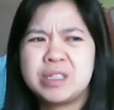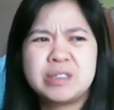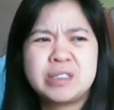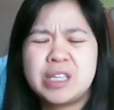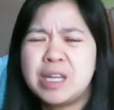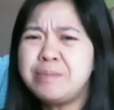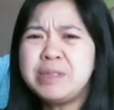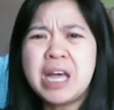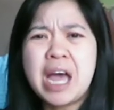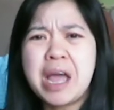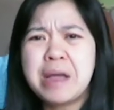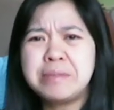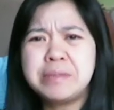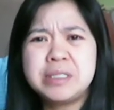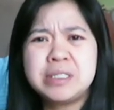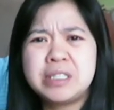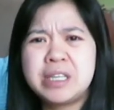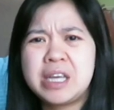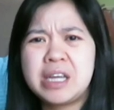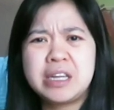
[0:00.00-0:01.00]

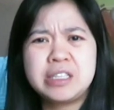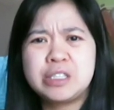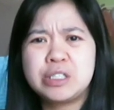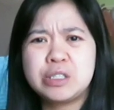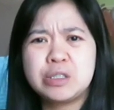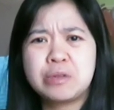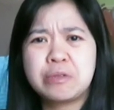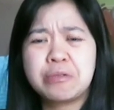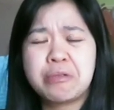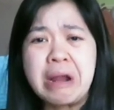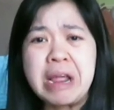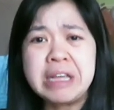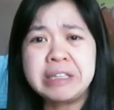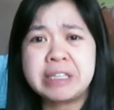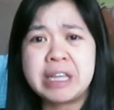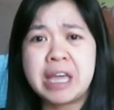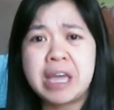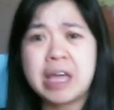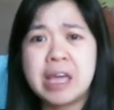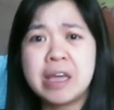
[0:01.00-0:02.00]
sometimes it is
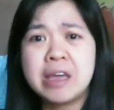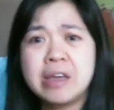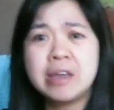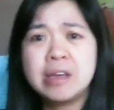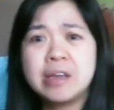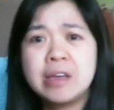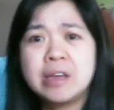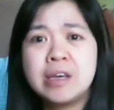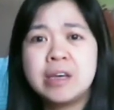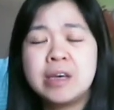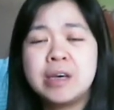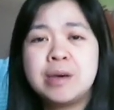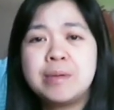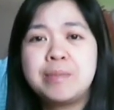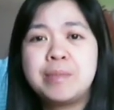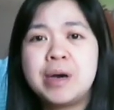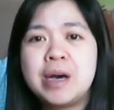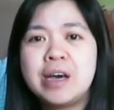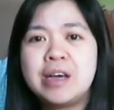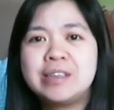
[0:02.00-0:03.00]
crazy,
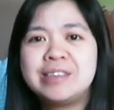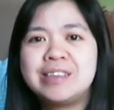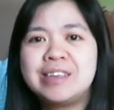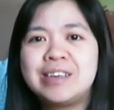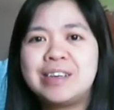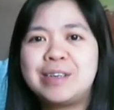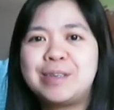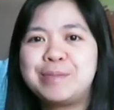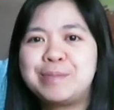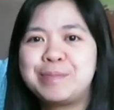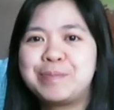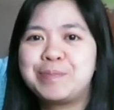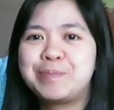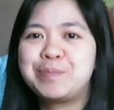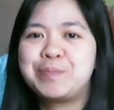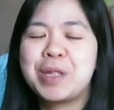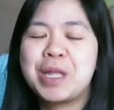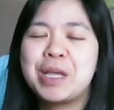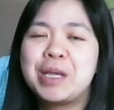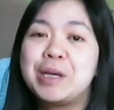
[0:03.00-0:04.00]
but
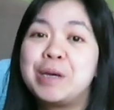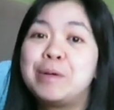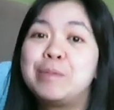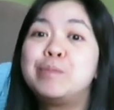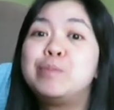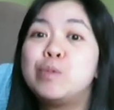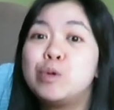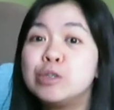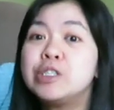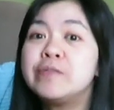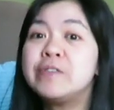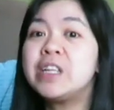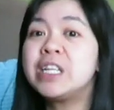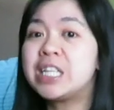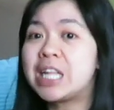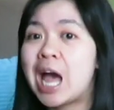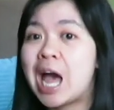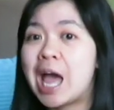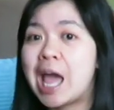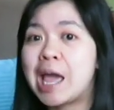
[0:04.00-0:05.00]
most of the
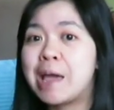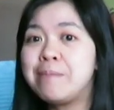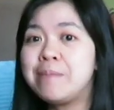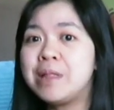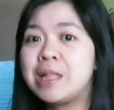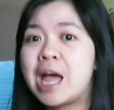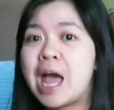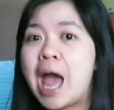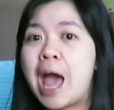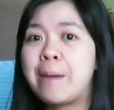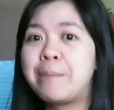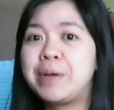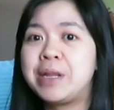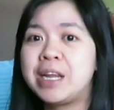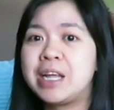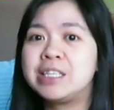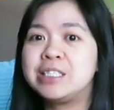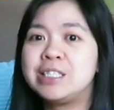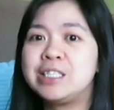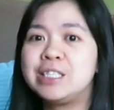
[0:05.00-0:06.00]
time the
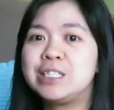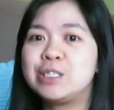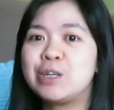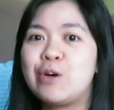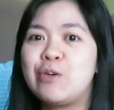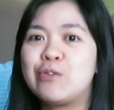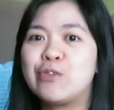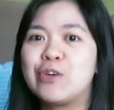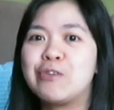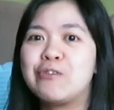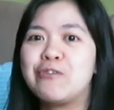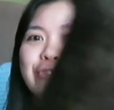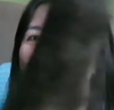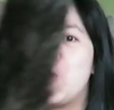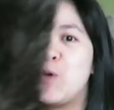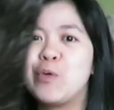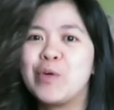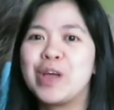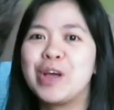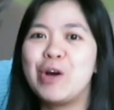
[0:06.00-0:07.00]
happiness is
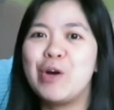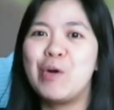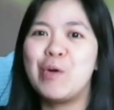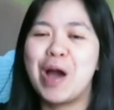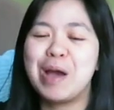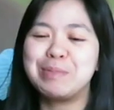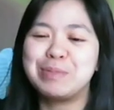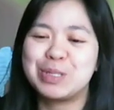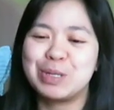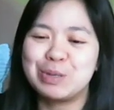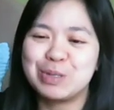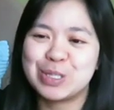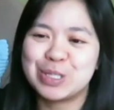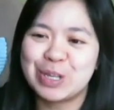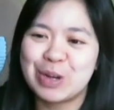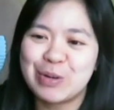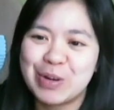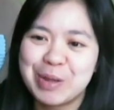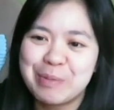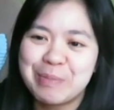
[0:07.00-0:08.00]
overflowing. Oh, I'm so
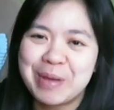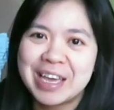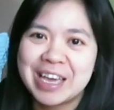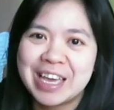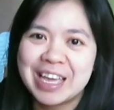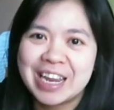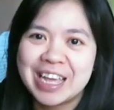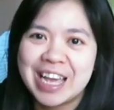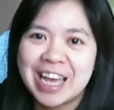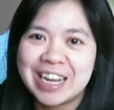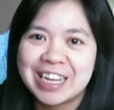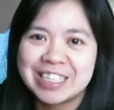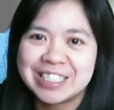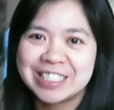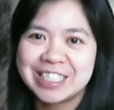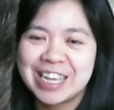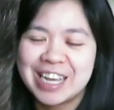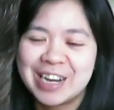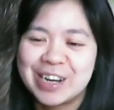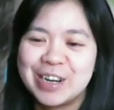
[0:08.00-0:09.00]
sorry, my kitty cat
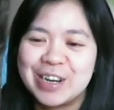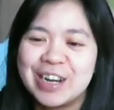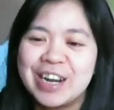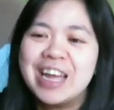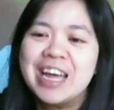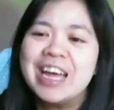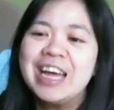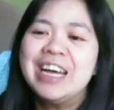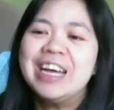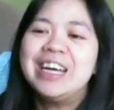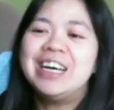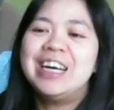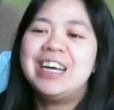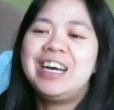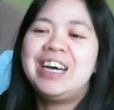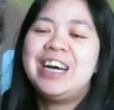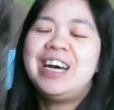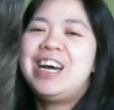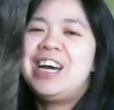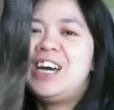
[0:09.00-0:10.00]
is here.
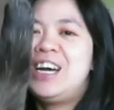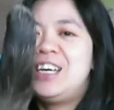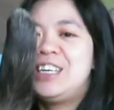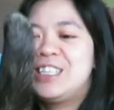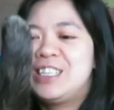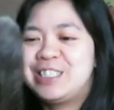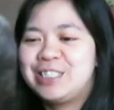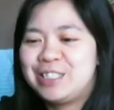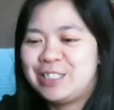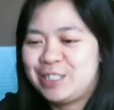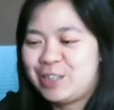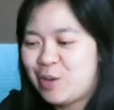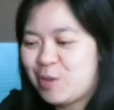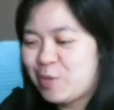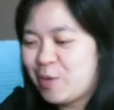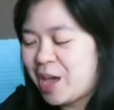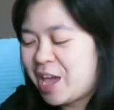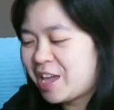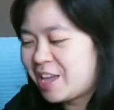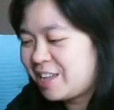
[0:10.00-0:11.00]
Ah,
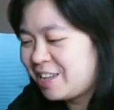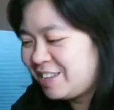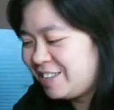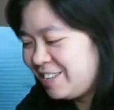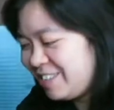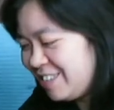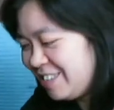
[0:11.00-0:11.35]
go away.